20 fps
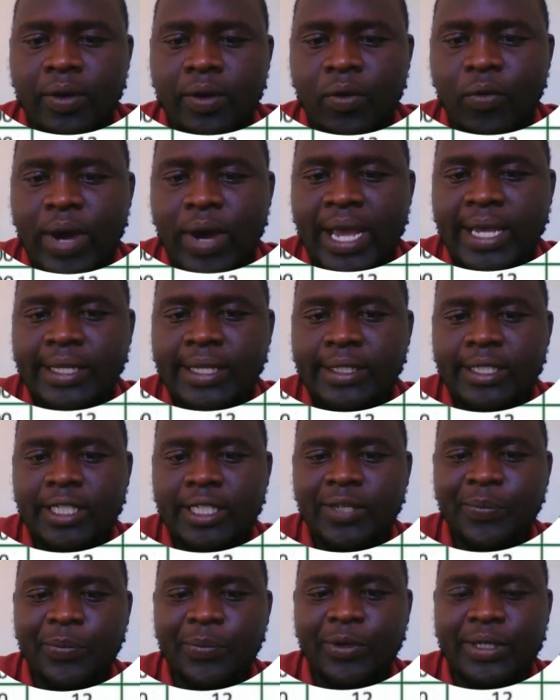Why is
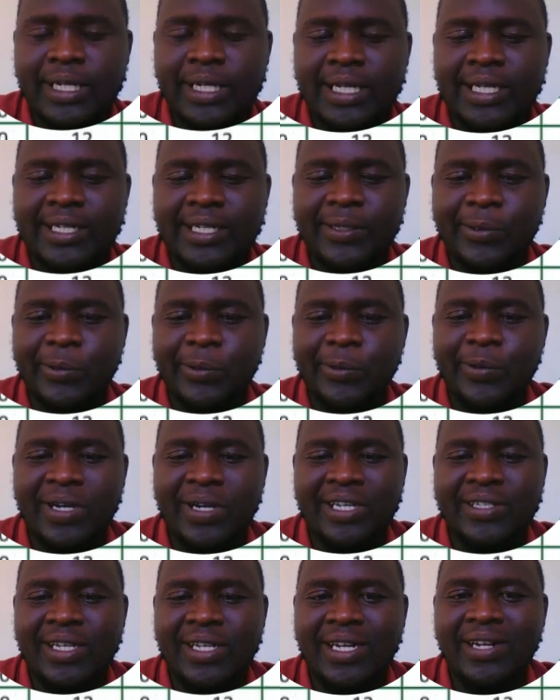it important to
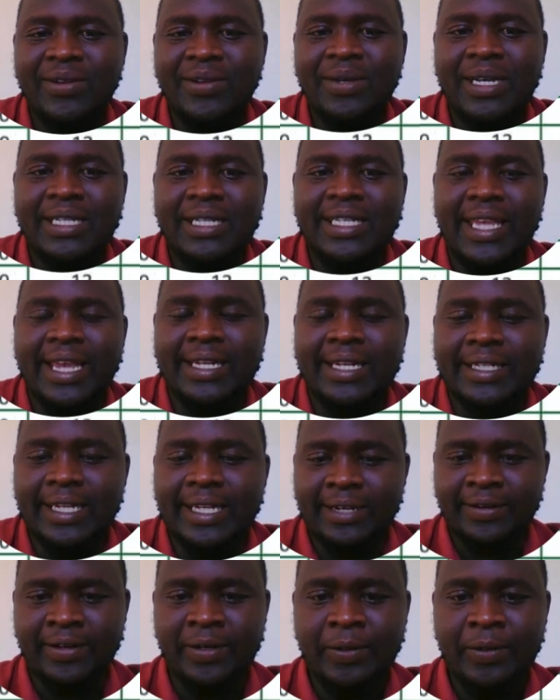actually look at year
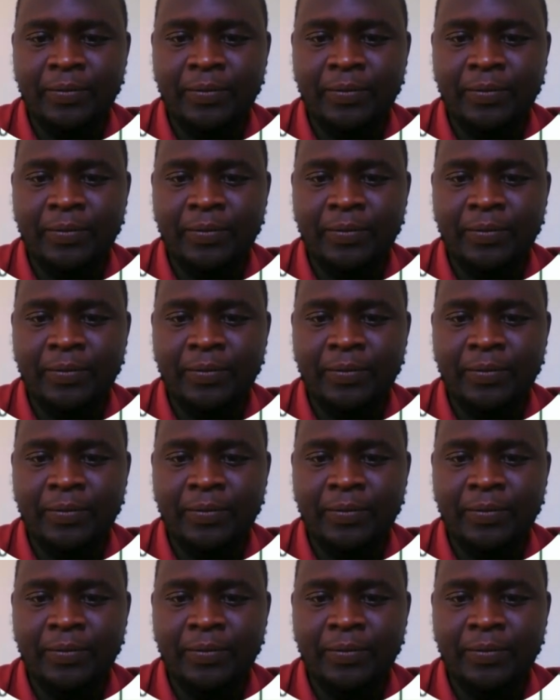10?